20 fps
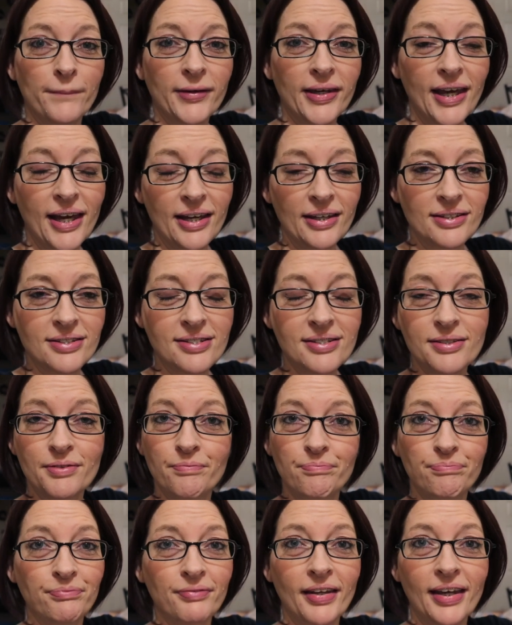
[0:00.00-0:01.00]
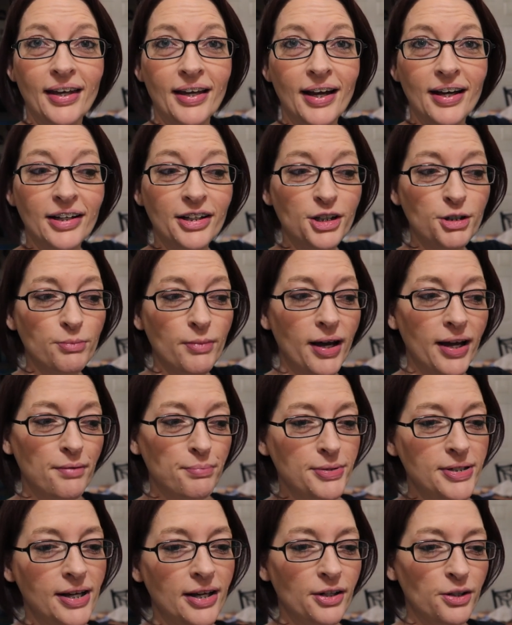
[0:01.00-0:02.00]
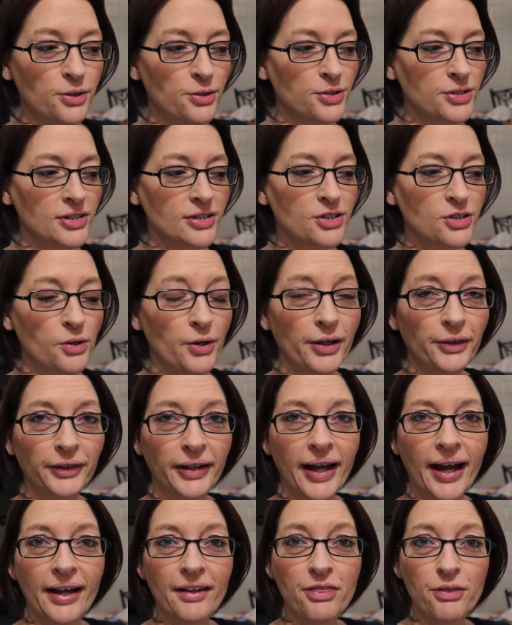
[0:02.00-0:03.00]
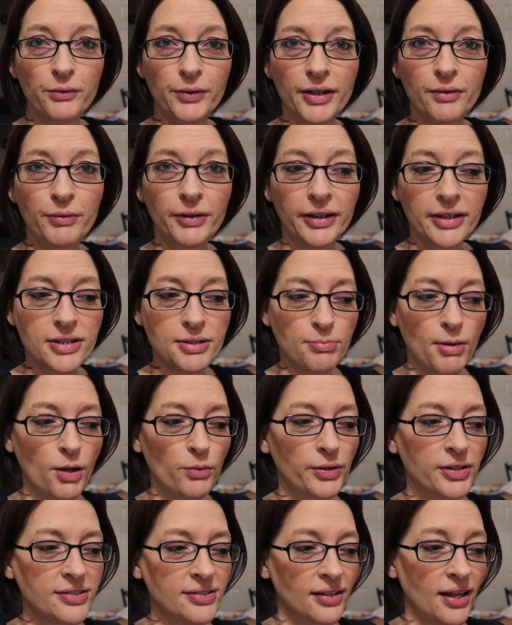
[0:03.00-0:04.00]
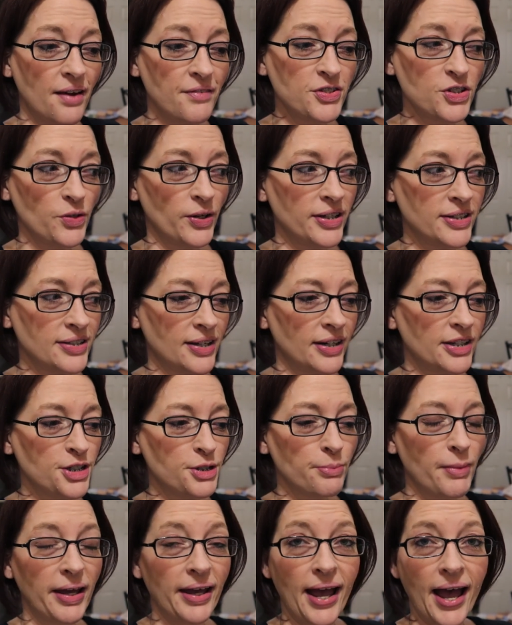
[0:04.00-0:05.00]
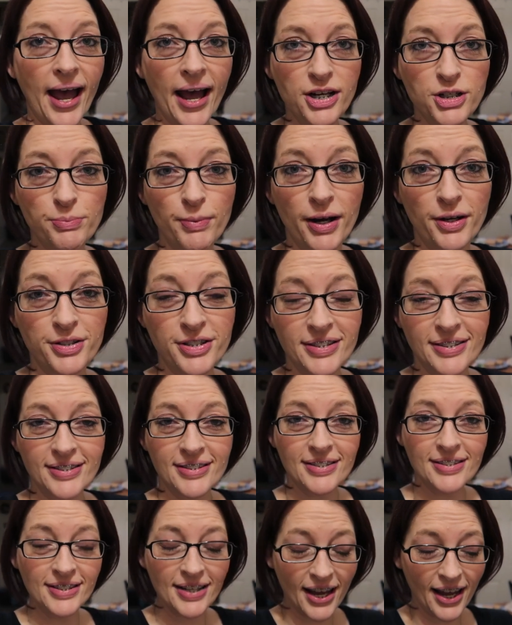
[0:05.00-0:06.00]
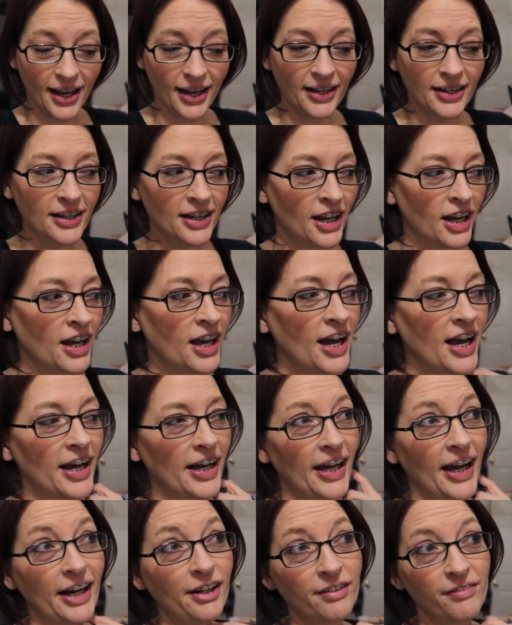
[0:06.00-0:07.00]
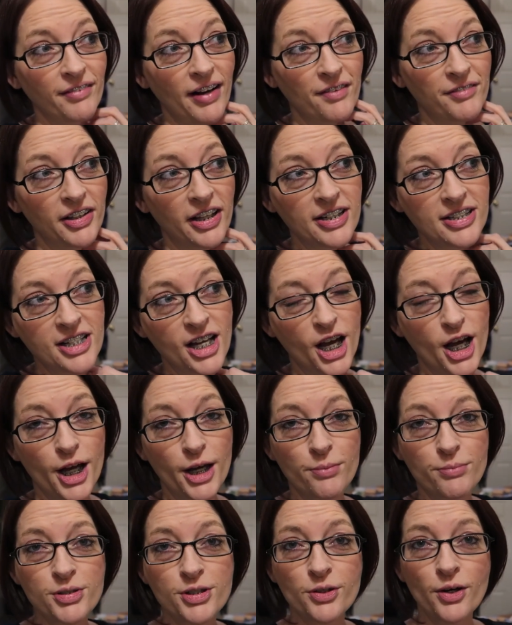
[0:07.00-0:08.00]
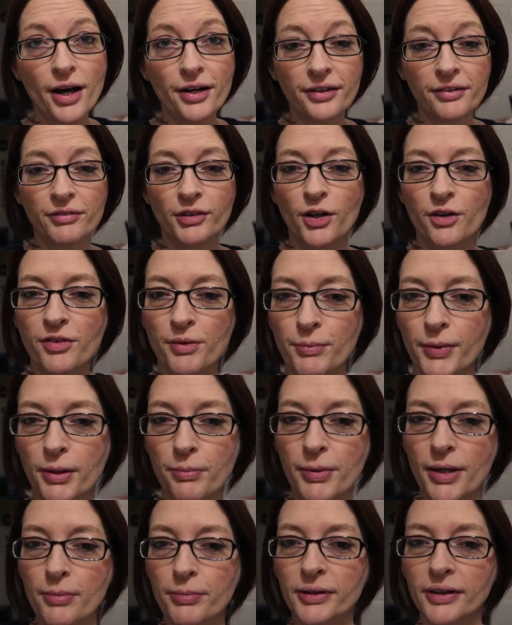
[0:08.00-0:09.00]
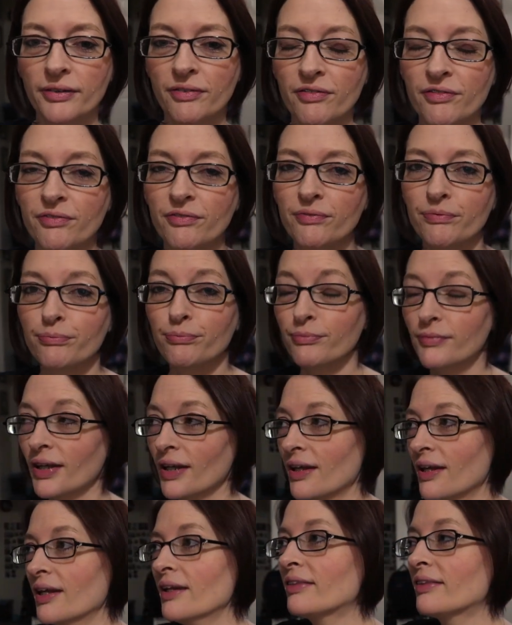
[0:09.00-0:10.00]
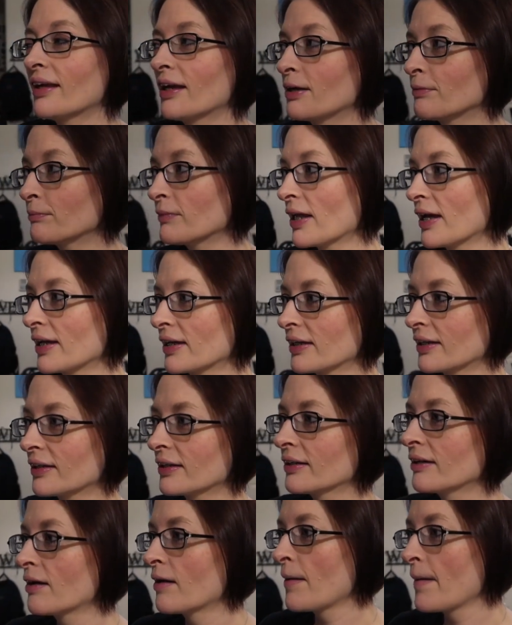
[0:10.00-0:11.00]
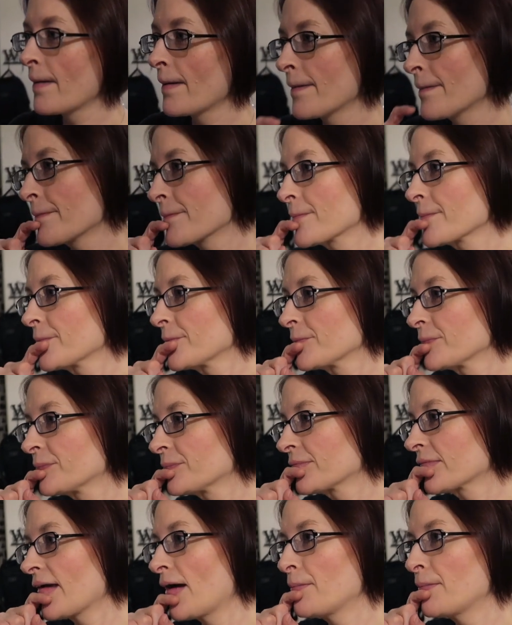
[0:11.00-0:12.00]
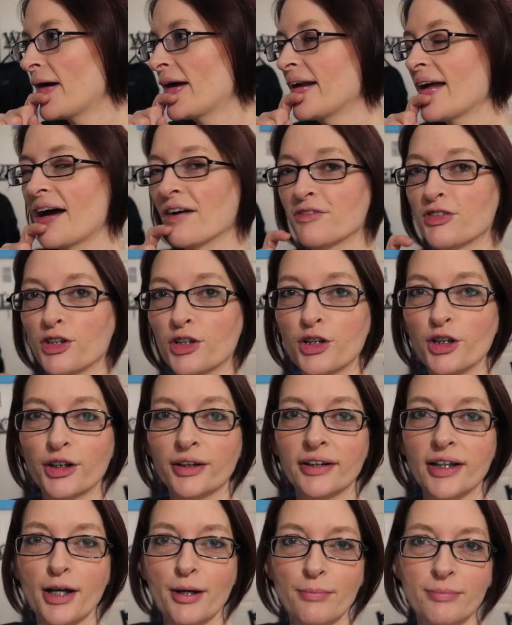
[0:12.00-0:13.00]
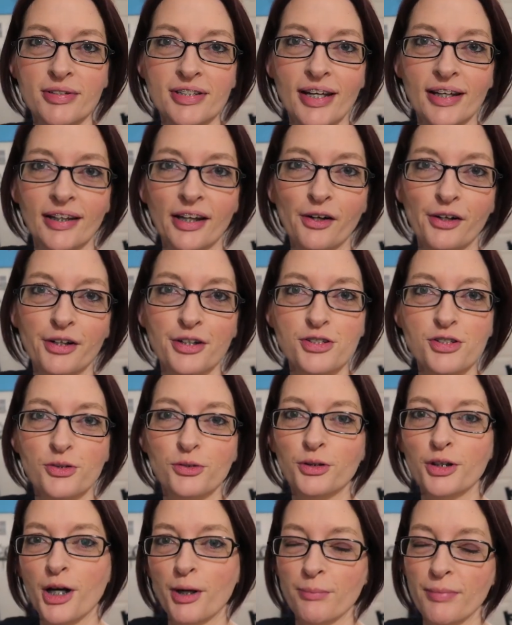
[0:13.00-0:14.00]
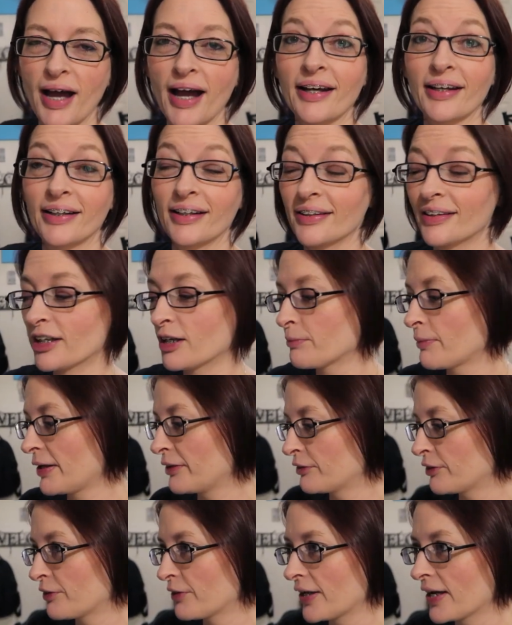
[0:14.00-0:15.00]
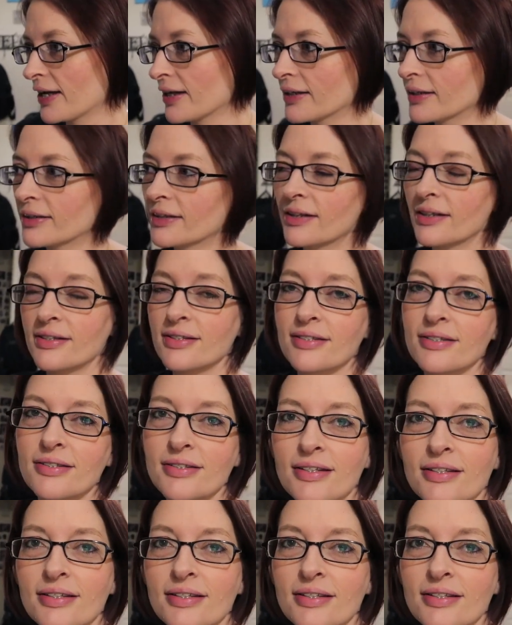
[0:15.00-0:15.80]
kids, he got into my potatoes, and so I only had 3 really small ones left, so I decided to make hash browns instead. I don't even have a lot of time, so I don't even know if I'm gonna be able to eat them. Like, I might have to cook them, take Gary into school, come back and eat them. I don't know yet. It's